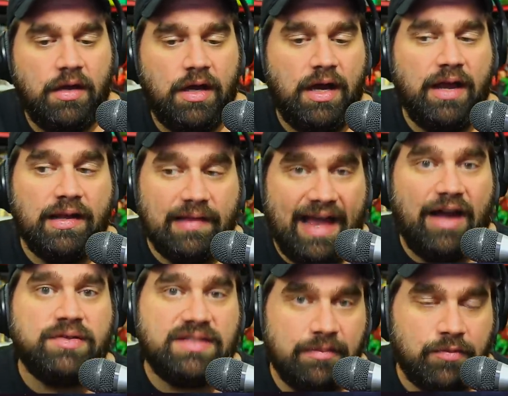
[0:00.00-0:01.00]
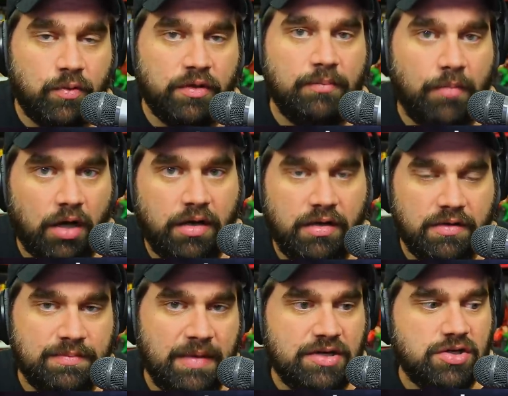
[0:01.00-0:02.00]
Uh, and allows him to really market
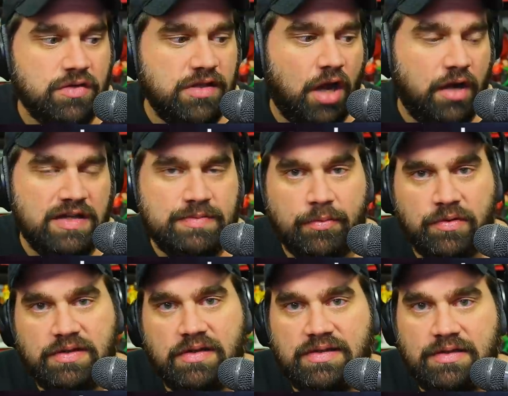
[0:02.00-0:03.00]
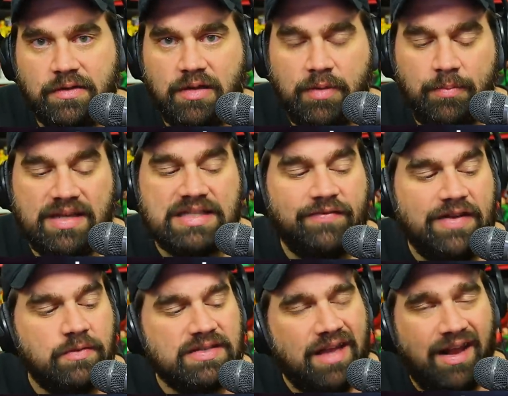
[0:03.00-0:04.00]
and make sure the audience members can still come in. Because if
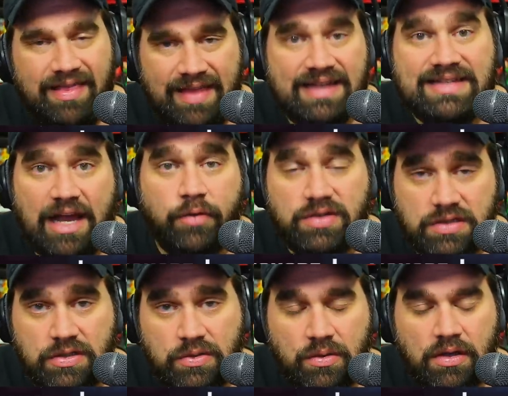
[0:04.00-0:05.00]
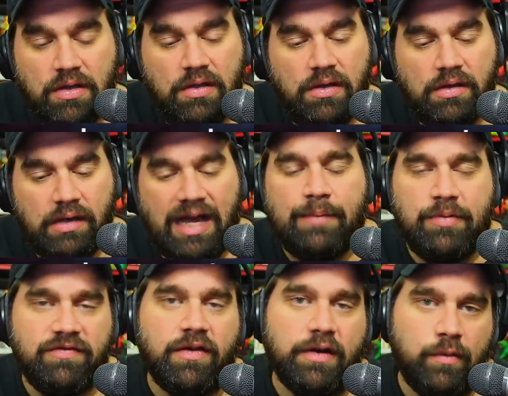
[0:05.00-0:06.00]
he was cutting that down too, I'd
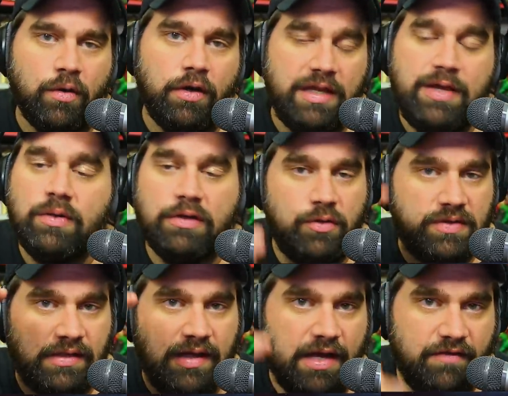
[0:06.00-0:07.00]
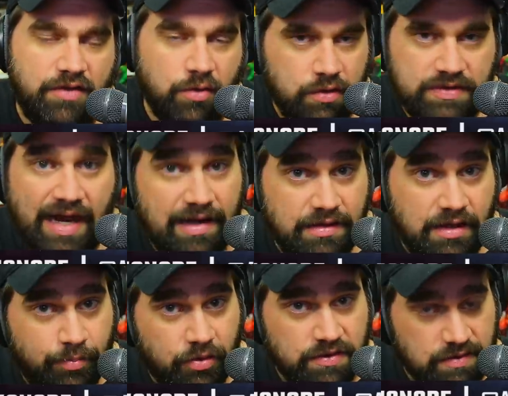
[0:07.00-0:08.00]
be very worried. He would lose a lot of viewers, I
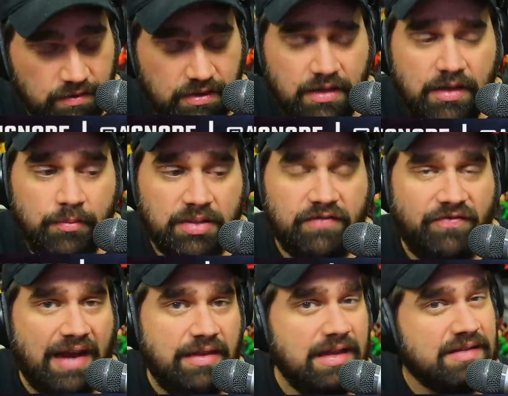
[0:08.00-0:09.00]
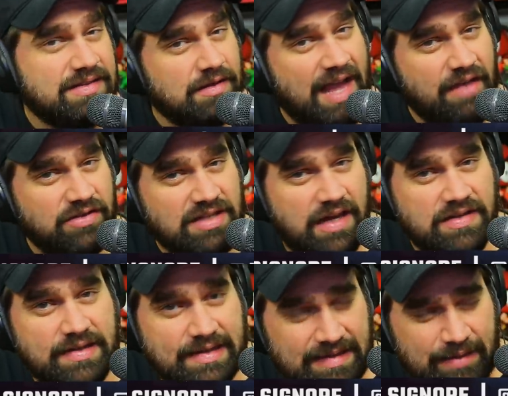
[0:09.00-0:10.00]
think personally. But the fact that he can still advertise
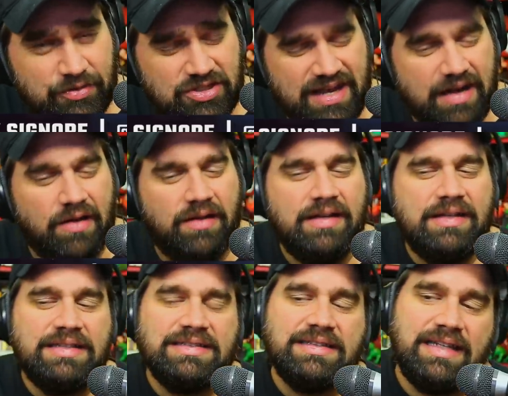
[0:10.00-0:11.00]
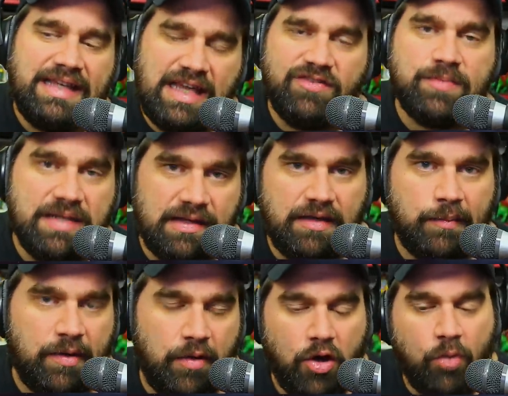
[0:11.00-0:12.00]
on the Clips channel it gives me a little
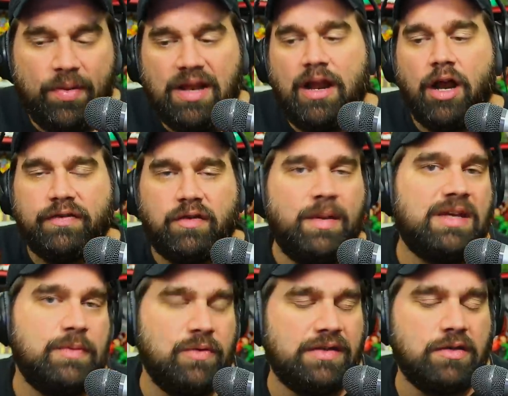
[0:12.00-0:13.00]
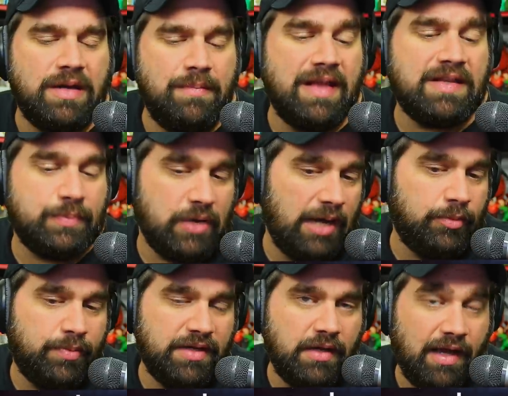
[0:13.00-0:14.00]
bit of hope, and it also makes me realize, okay, that's
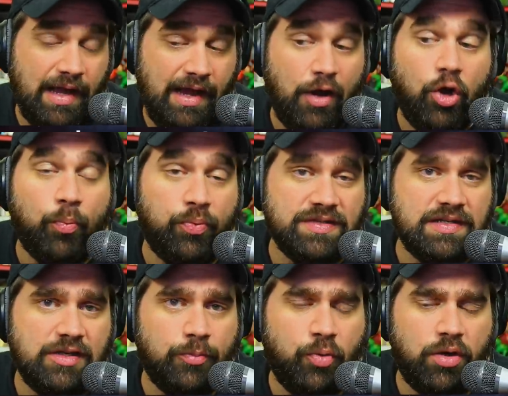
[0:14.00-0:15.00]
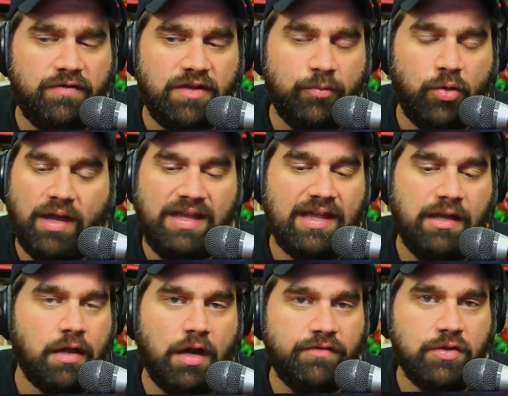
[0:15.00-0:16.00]
probably I hope was a deal point of him. Well, I can't
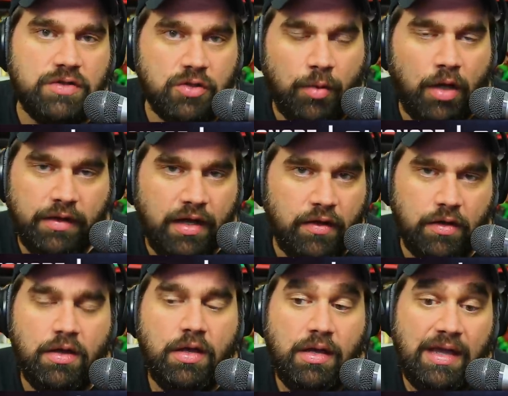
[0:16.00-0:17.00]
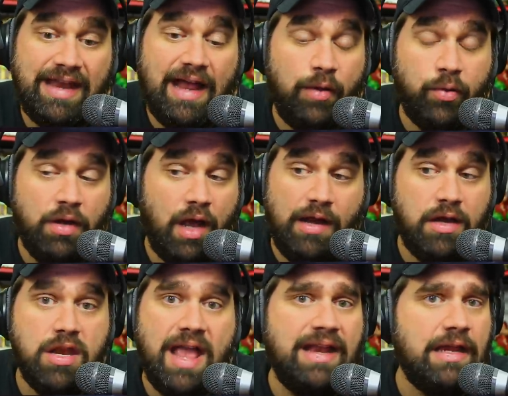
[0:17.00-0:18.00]
get off YouTube altogether, and I would I,
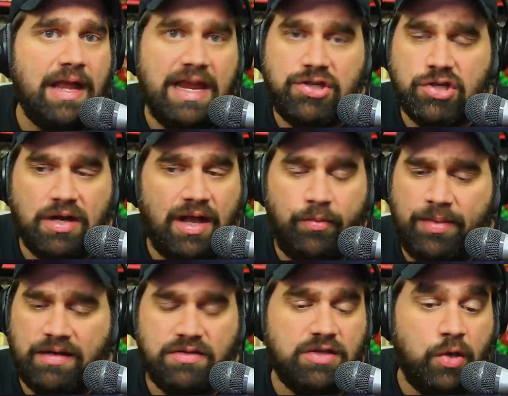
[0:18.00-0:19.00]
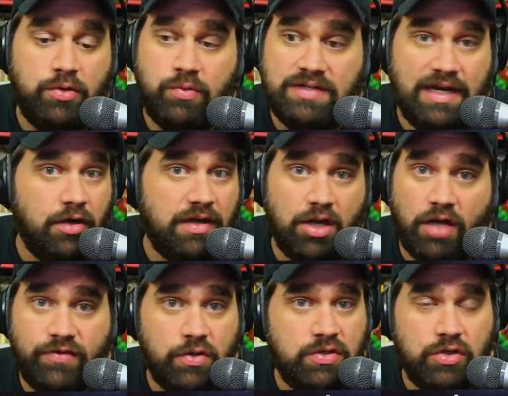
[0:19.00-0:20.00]
any agent, I would be like, don't you dare get
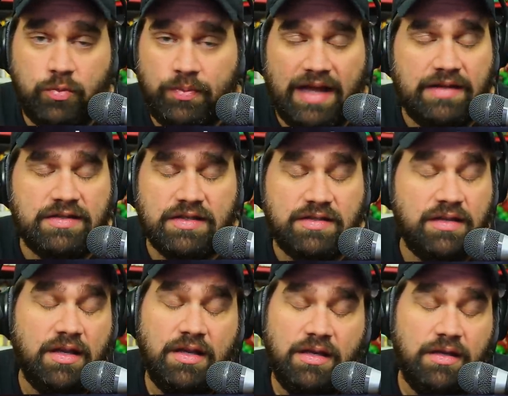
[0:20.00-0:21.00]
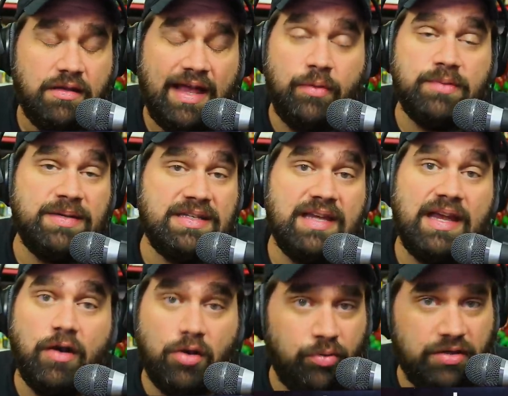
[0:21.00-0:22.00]
off YouTube. That's just that would be
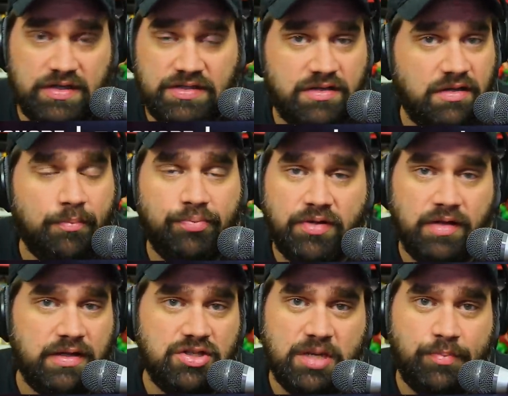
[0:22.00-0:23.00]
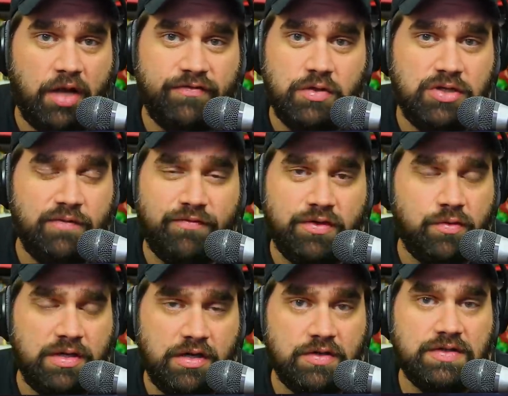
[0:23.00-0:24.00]
terrible to just completely jump off YouTube for
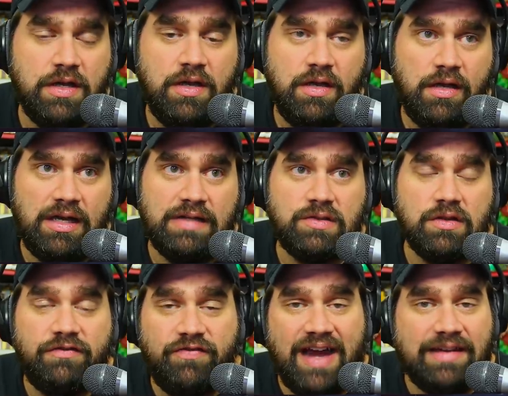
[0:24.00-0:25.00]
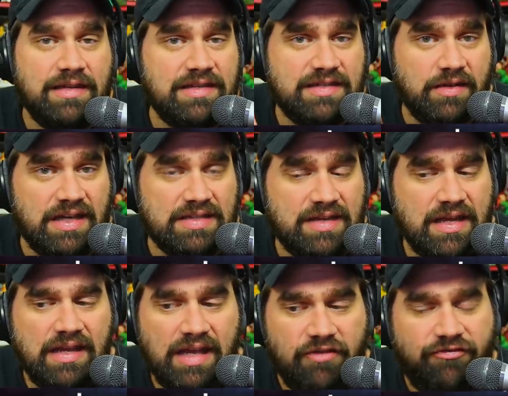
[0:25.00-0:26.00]
three years. Uh, so the fact that he still has
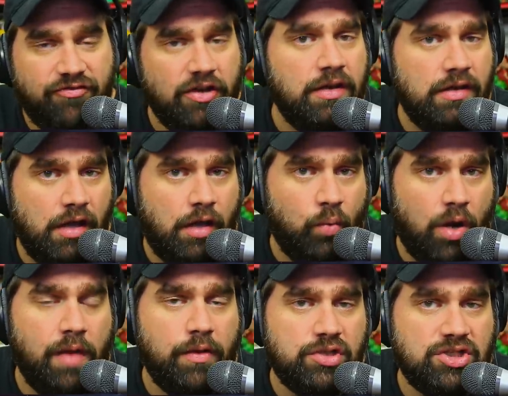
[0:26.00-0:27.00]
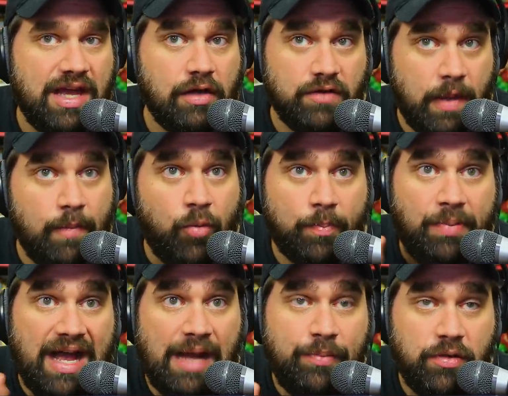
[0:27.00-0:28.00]
a foot on one of those channels, on the more
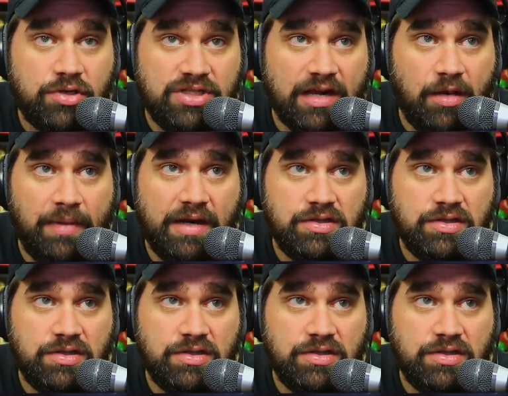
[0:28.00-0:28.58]
popular channel,